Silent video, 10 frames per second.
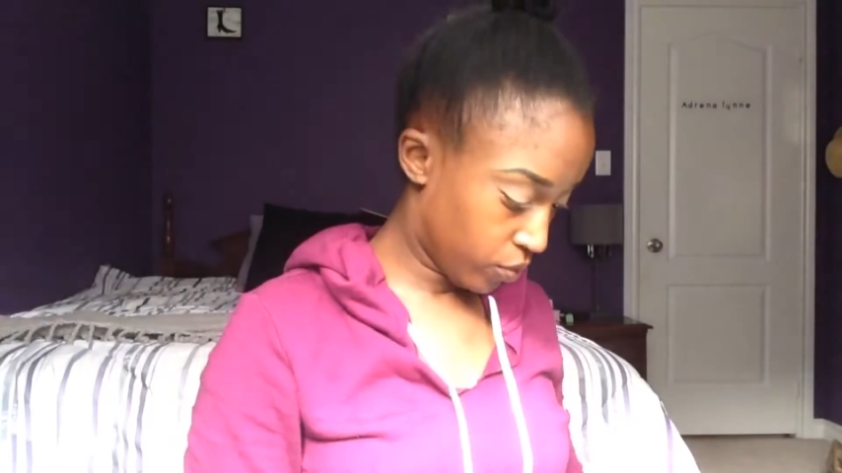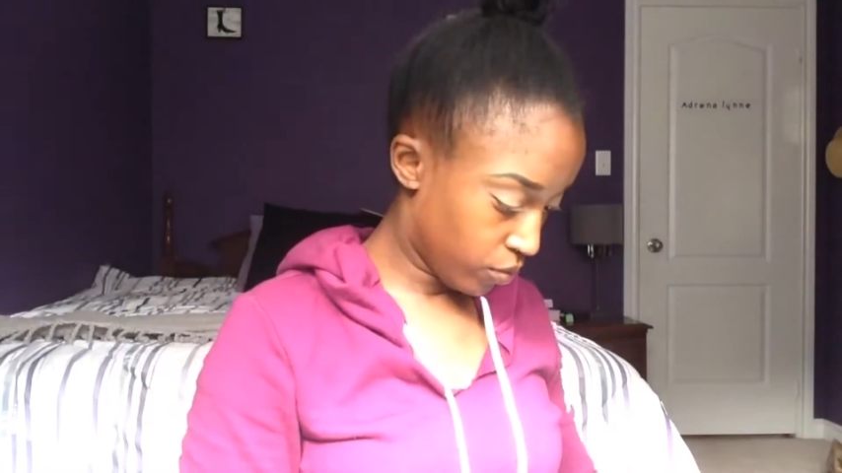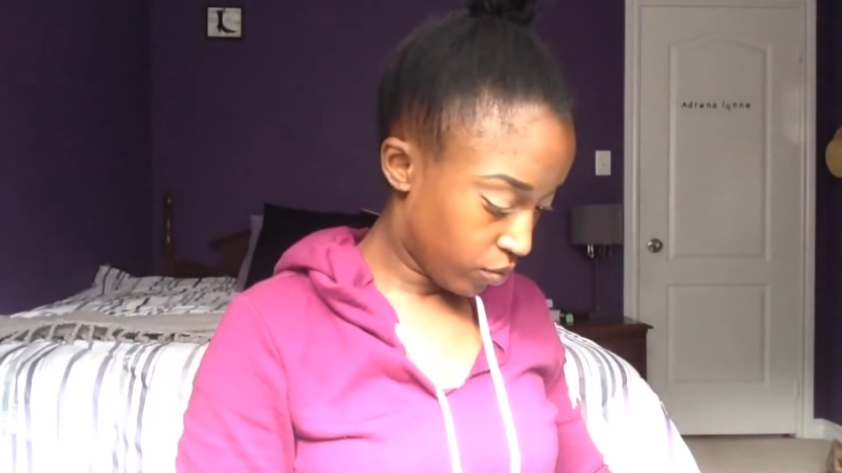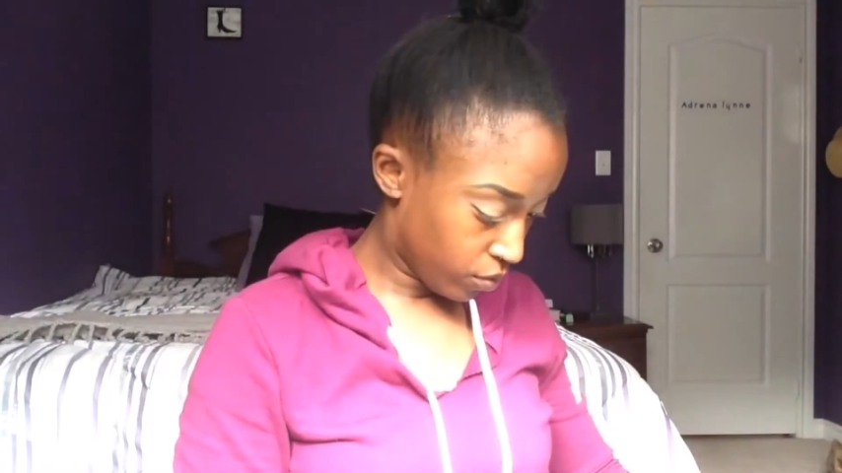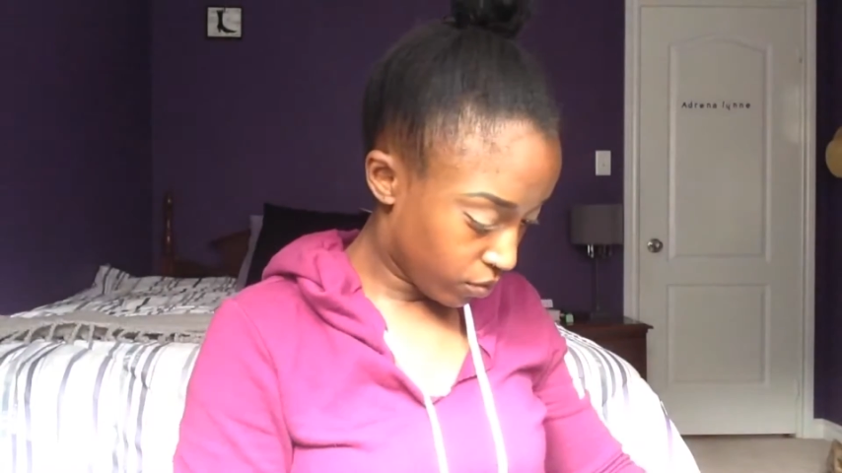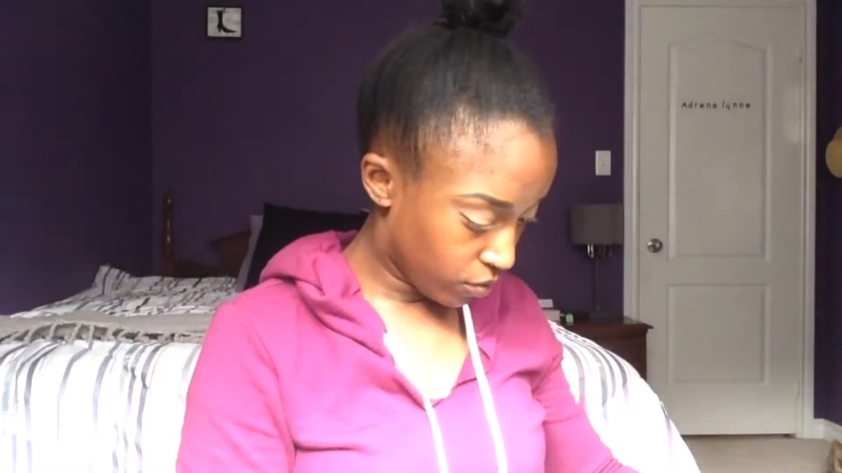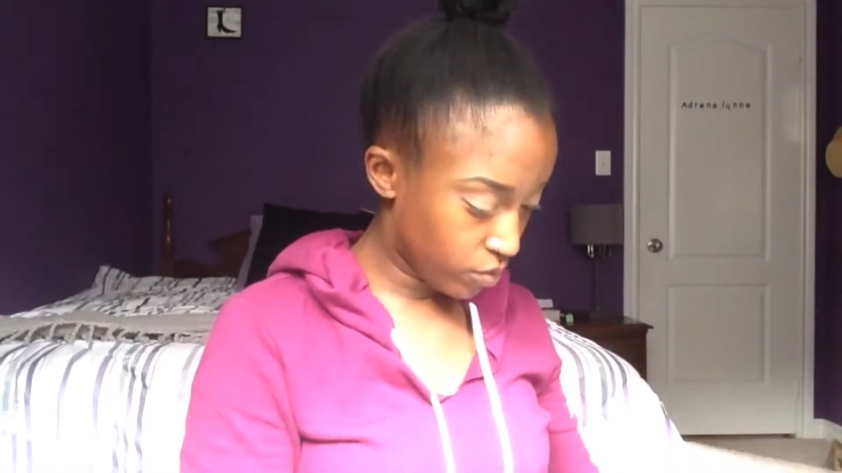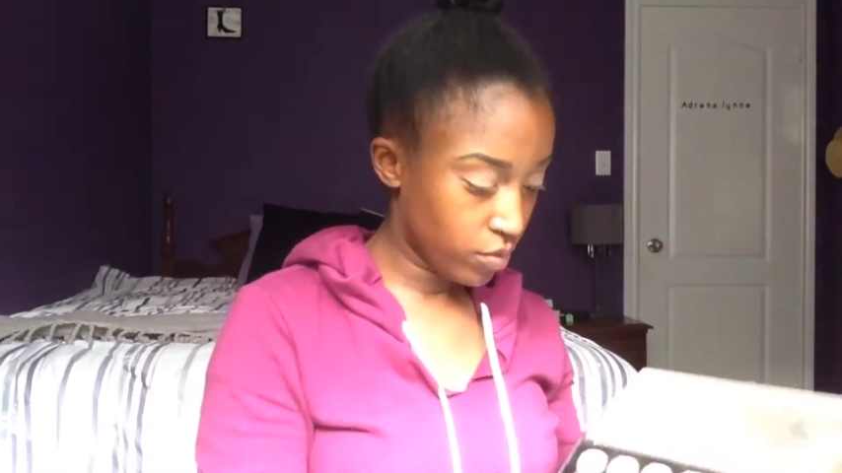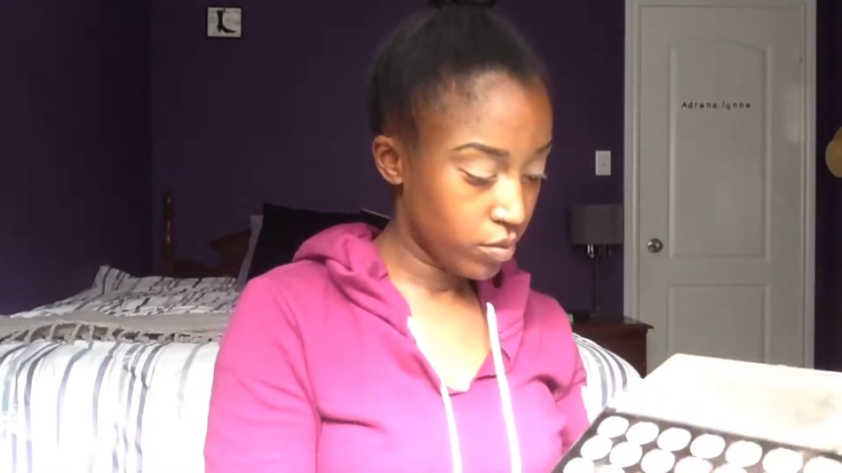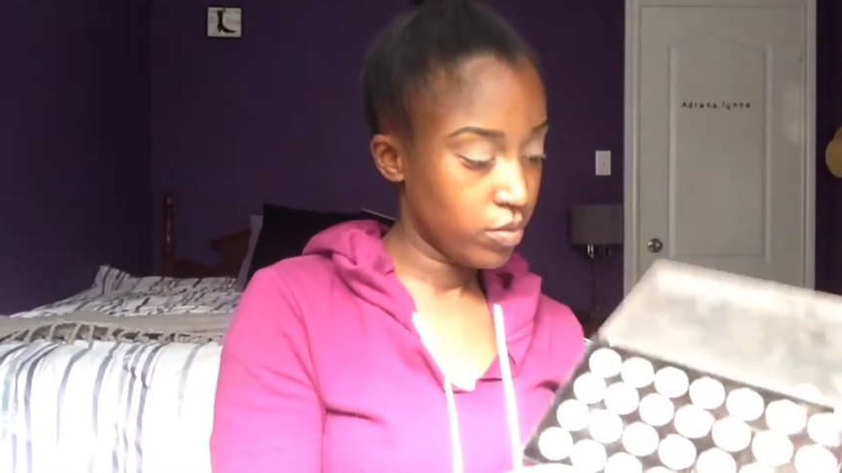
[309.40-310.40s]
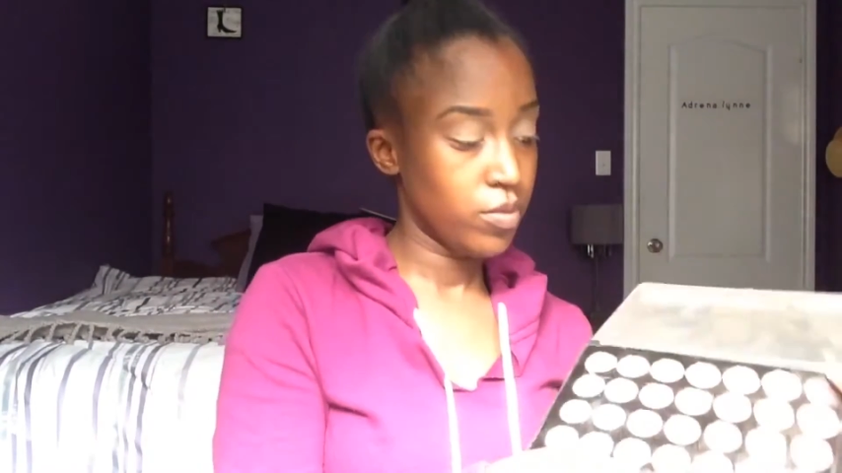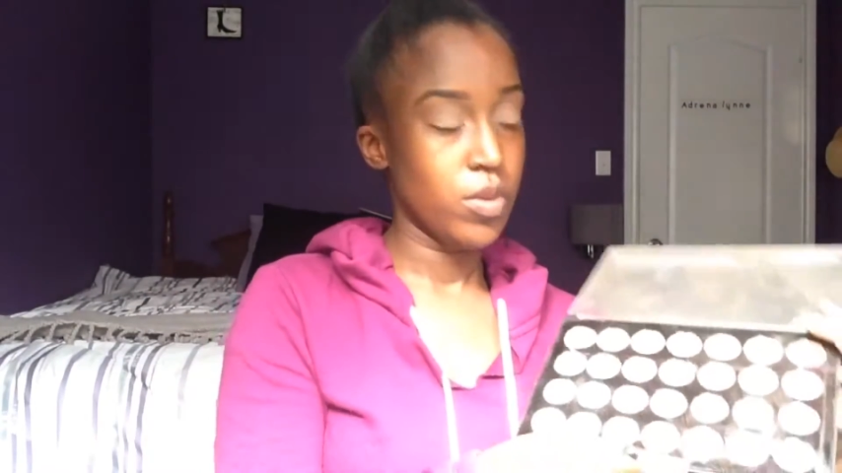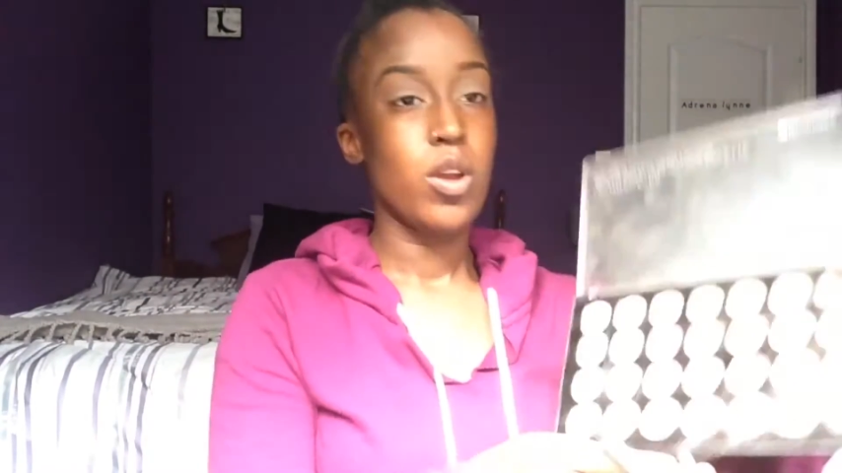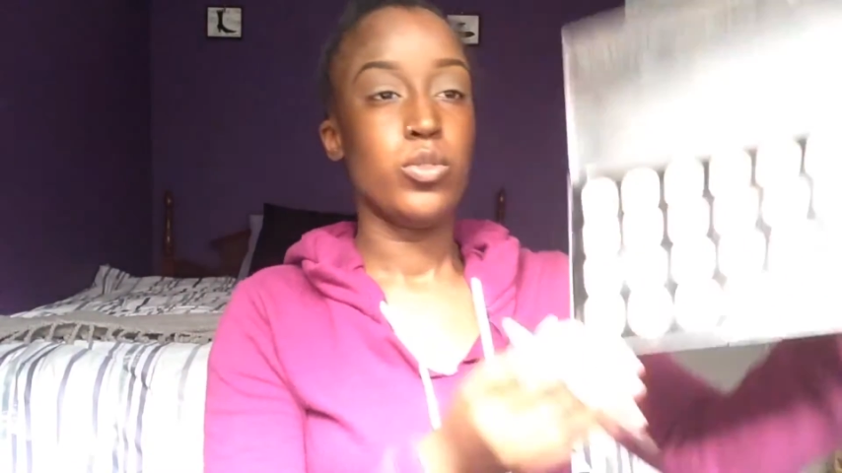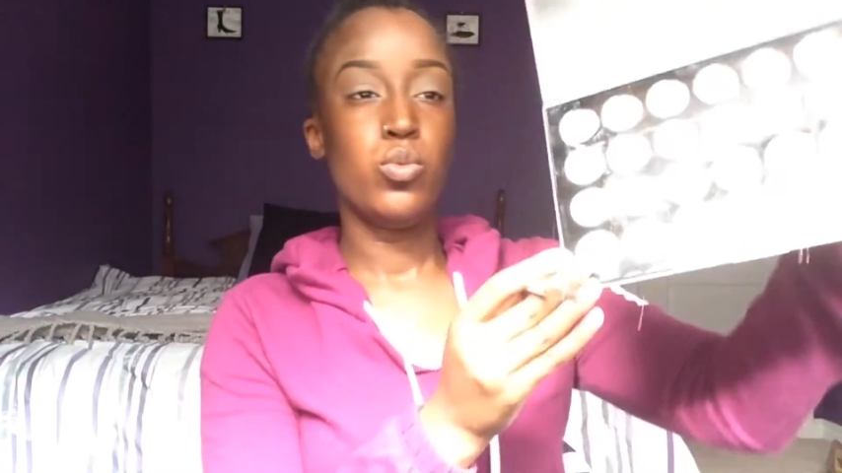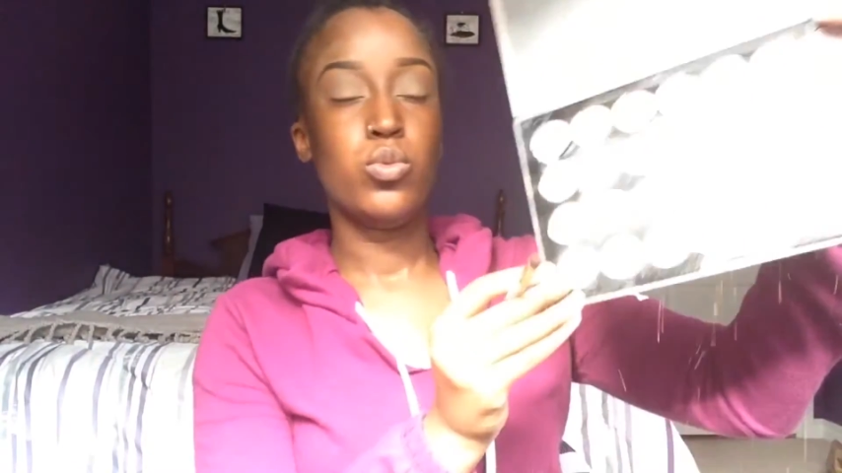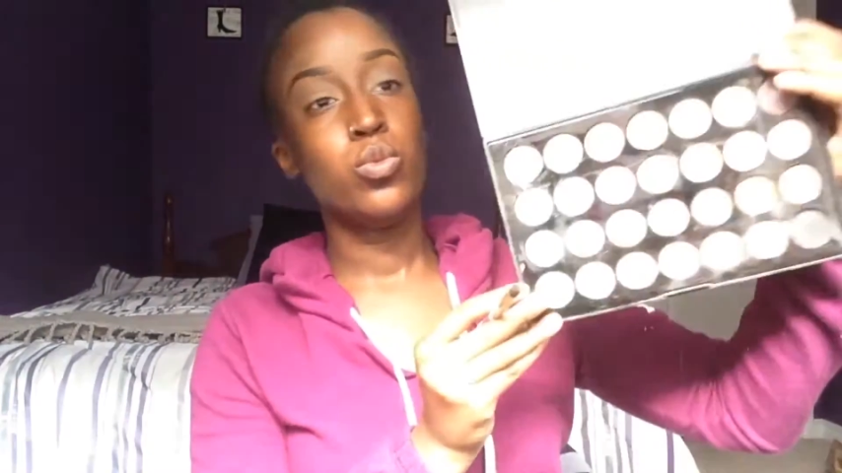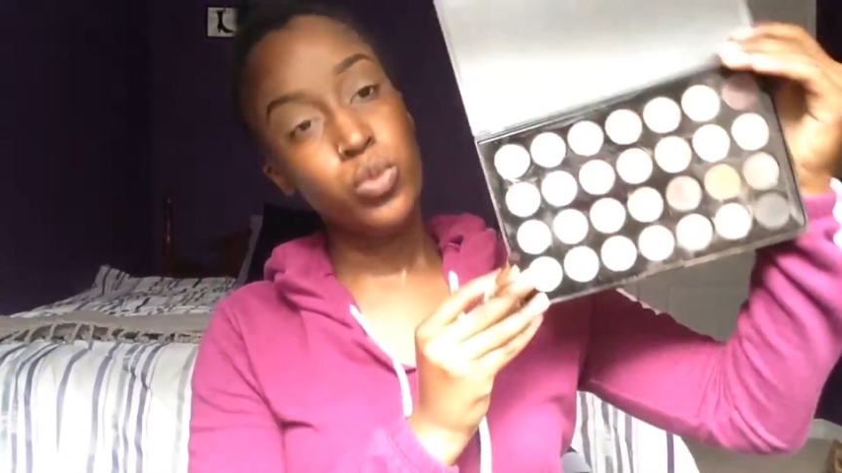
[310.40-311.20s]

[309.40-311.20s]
dense blending brush